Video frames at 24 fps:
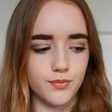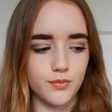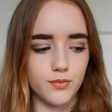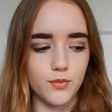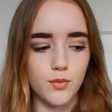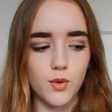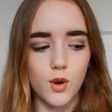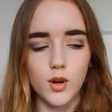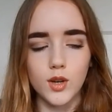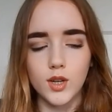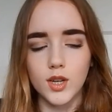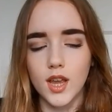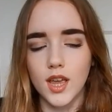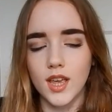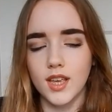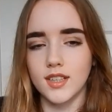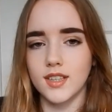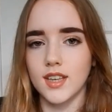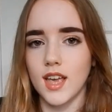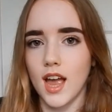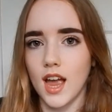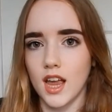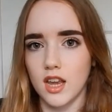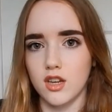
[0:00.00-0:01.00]
what it's
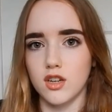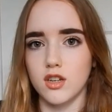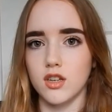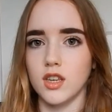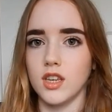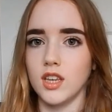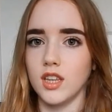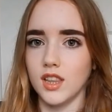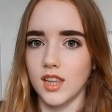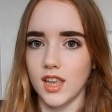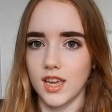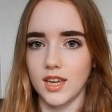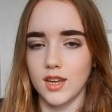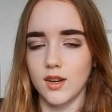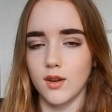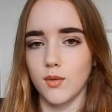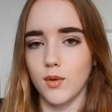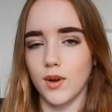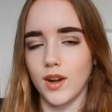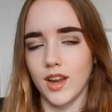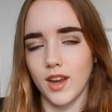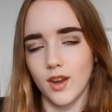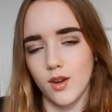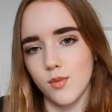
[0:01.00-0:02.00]
actually like
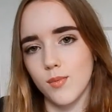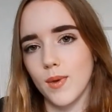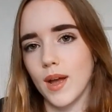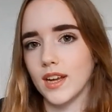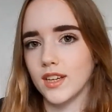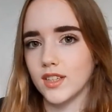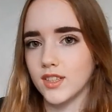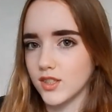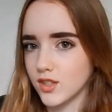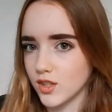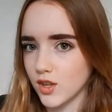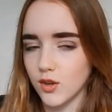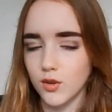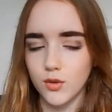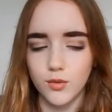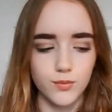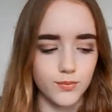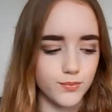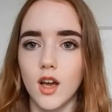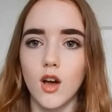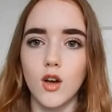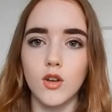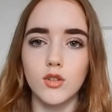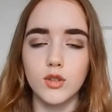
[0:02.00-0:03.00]
when I go back to school.
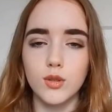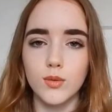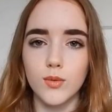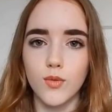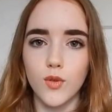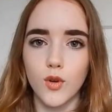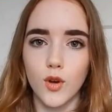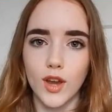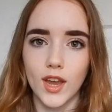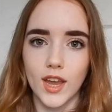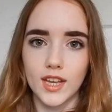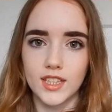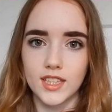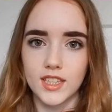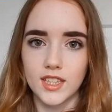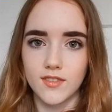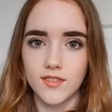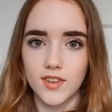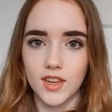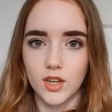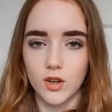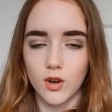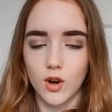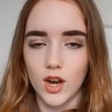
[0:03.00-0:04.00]
Also, before I get into the
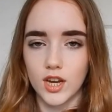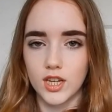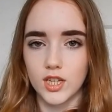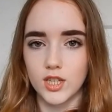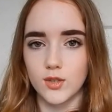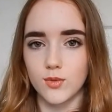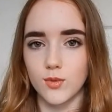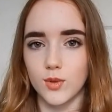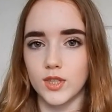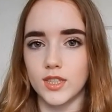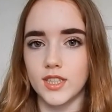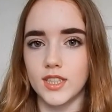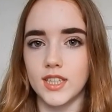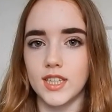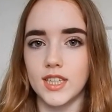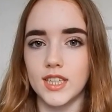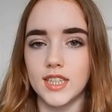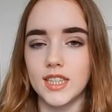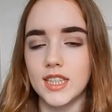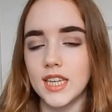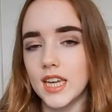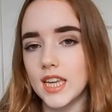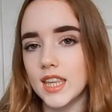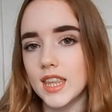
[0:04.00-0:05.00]
video, I just wanted to
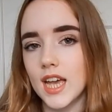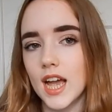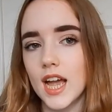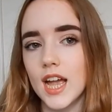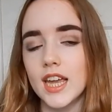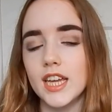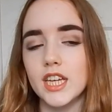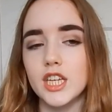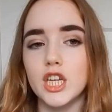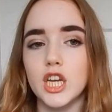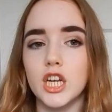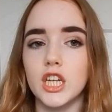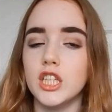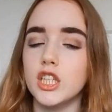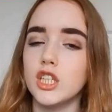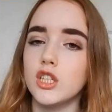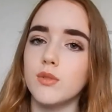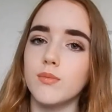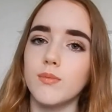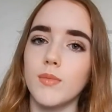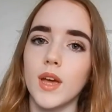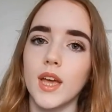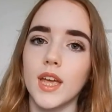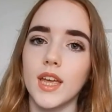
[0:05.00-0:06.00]
say that I
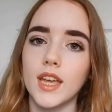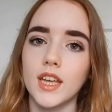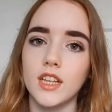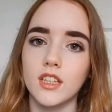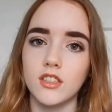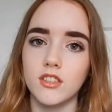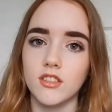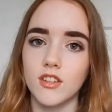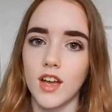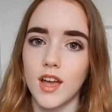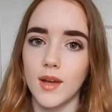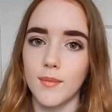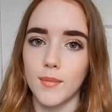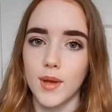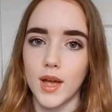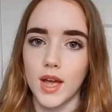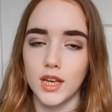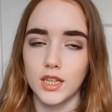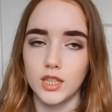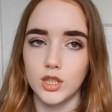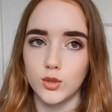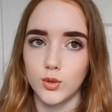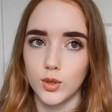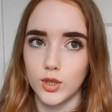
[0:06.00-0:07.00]
changed my Instagram
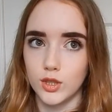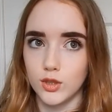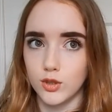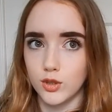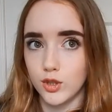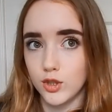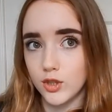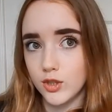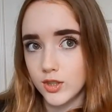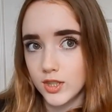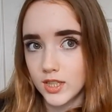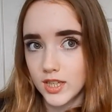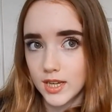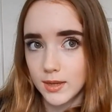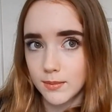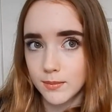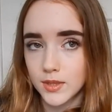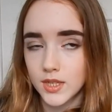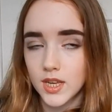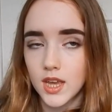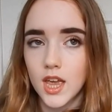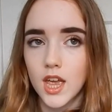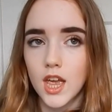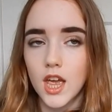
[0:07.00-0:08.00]
and Twitter
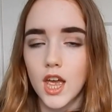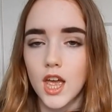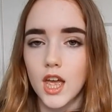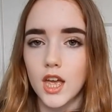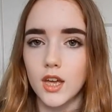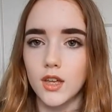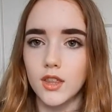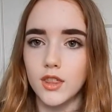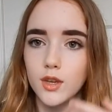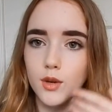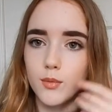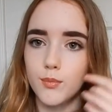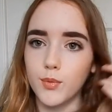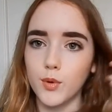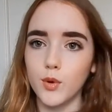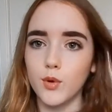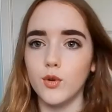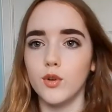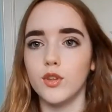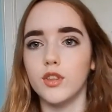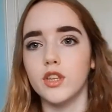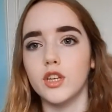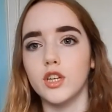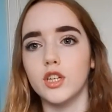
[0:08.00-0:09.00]
usernames. They're
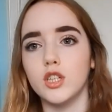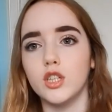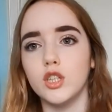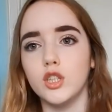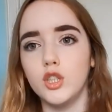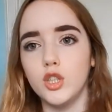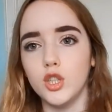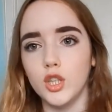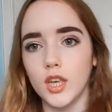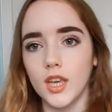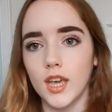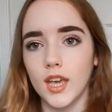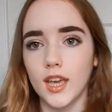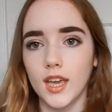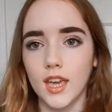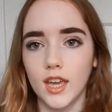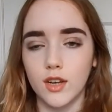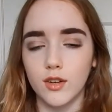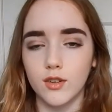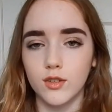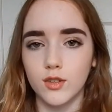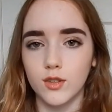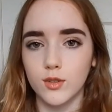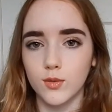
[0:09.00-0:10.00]
both Juliet
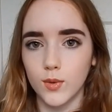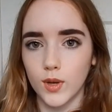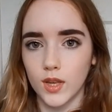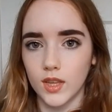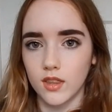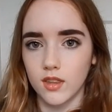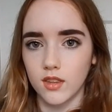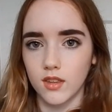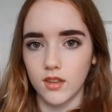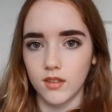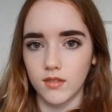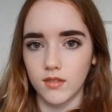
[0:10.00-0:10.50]
Cairns with